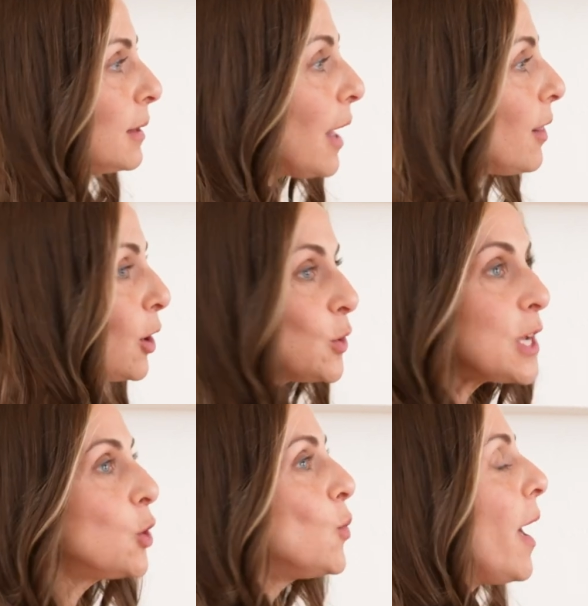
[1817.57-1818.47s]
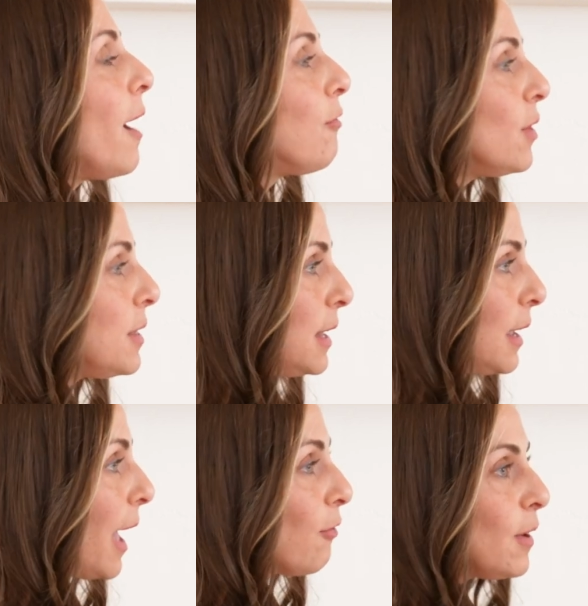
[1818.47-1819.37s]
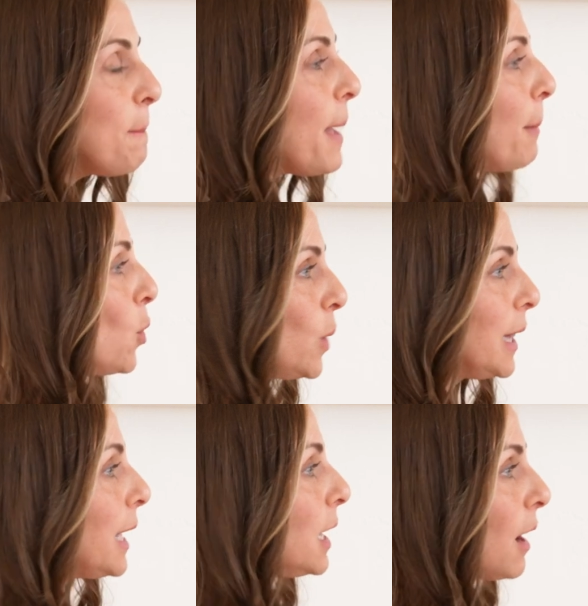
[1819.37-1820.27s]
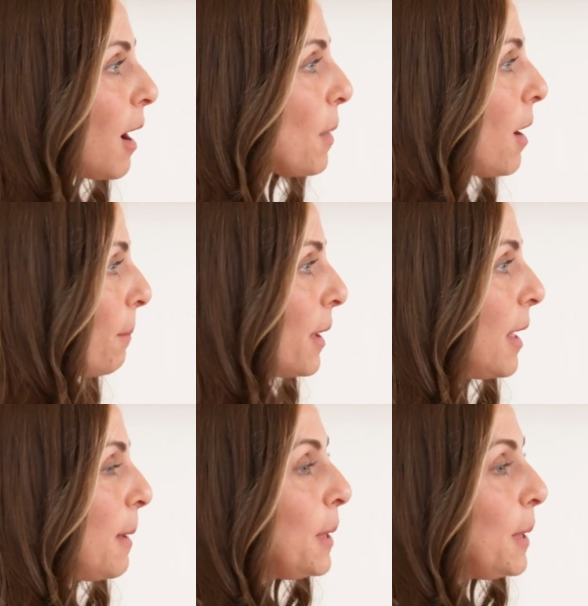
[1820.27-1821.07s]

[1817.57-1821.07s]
Let her tell you everything, every memory. Let it come up.